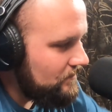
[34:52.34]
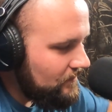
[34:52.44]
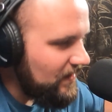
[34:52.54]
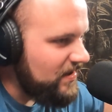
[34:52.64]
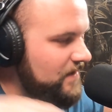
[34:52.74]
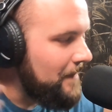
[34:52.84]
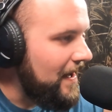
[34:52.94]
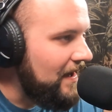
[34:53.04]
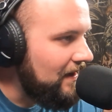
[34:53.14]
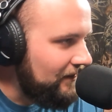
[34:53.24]

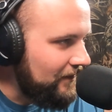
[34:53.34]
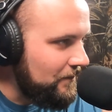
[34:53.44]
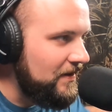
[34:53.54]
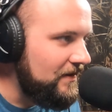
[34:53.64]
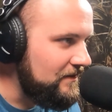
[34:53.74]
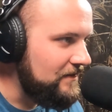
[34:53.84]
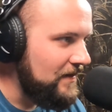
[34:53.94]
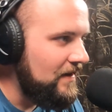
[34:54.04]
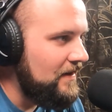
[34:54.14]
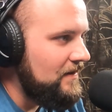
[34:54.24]
expand a little bit and
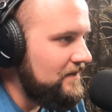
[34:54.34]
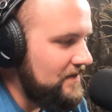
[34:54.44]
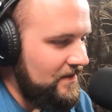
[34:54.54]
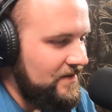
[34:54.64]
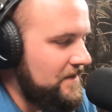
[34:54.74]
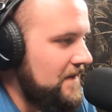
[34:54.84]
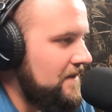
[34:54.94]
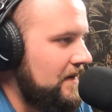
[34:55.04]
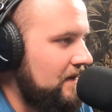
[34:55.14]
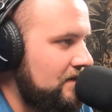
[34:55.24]
just hunt some
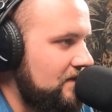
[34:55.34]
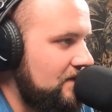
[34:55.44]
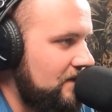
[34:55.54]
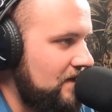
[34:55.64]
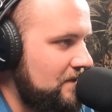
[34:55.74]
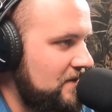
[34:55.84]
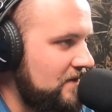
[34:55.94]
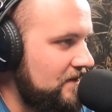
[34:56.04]
different things, different opportunities.